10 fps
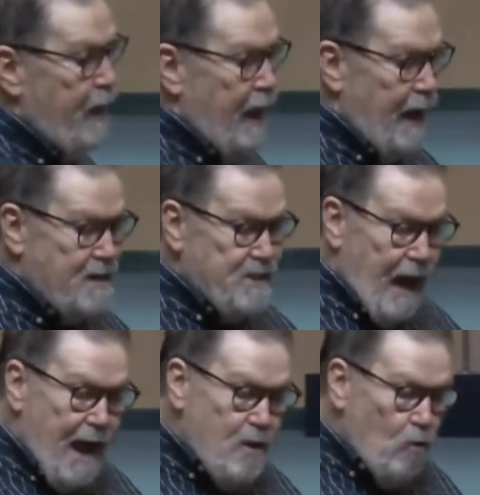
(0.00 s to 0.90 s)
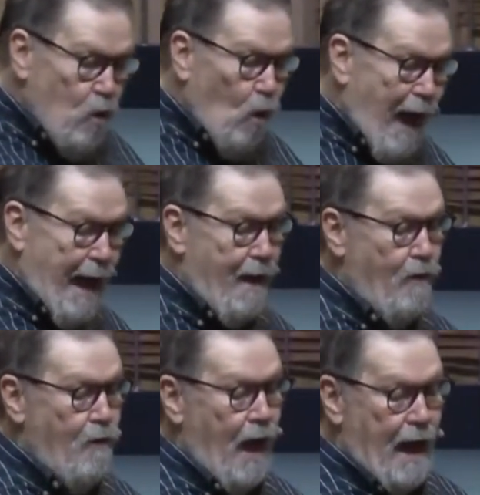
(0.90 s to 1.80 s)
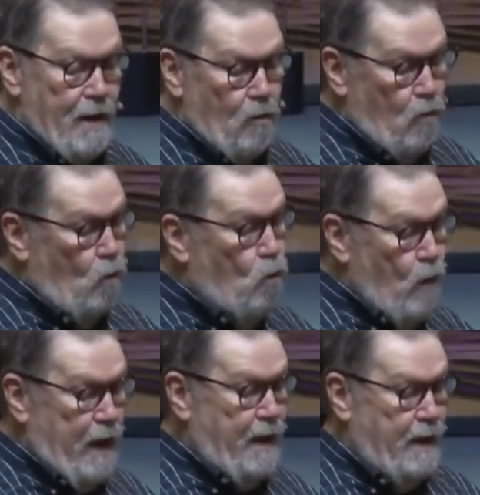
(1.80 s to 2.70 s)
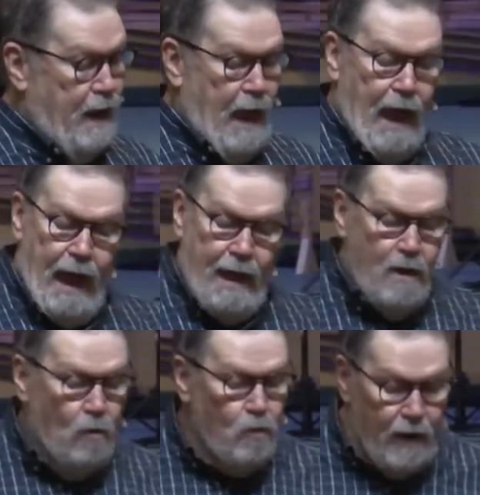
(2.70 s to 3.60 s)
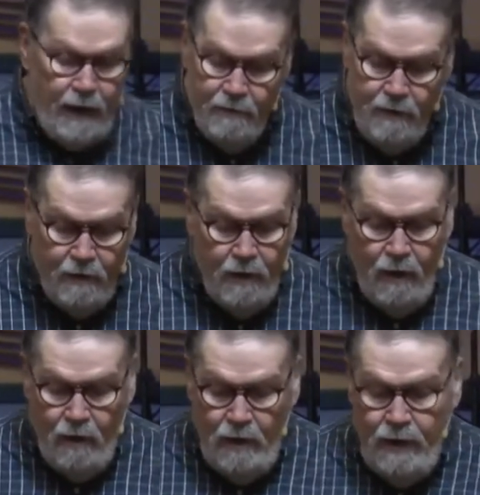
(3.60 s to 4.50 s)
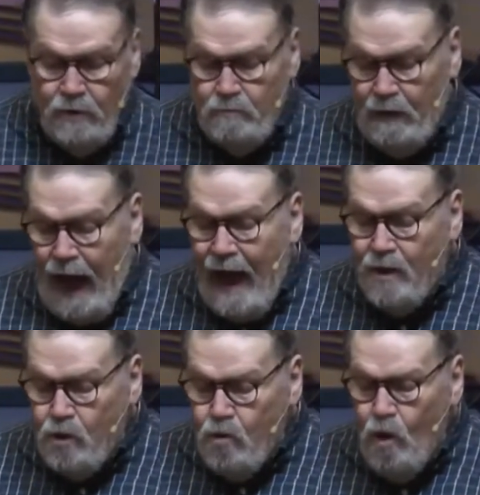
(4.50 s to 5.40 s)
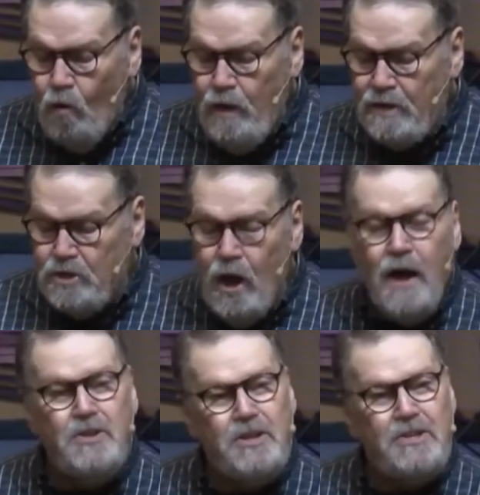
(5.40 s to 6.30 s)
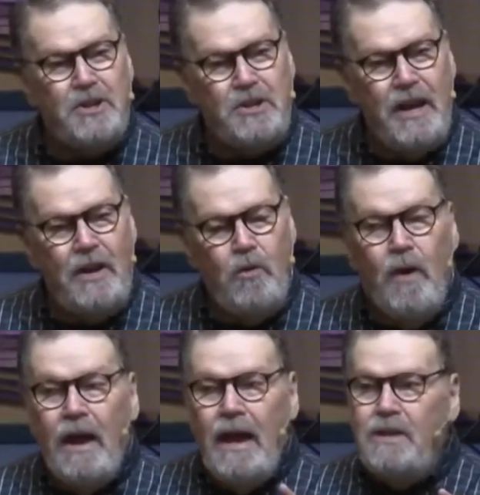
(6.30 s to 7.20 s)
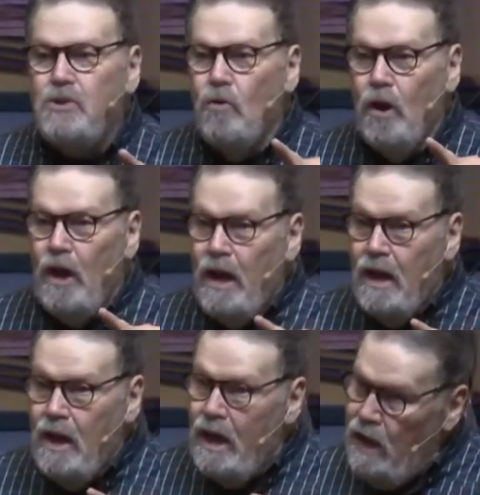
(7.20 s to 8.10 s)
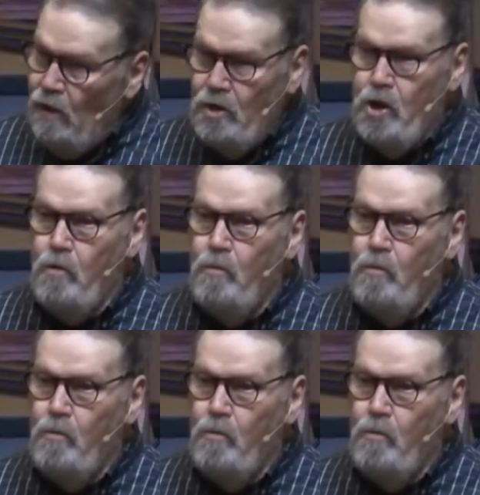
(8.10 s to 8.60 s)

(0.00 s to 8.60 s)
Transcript: And I said, I don't know how. I don't know when. I don't know any of the deals. But I do know this. God says to tell you he's going to heal you.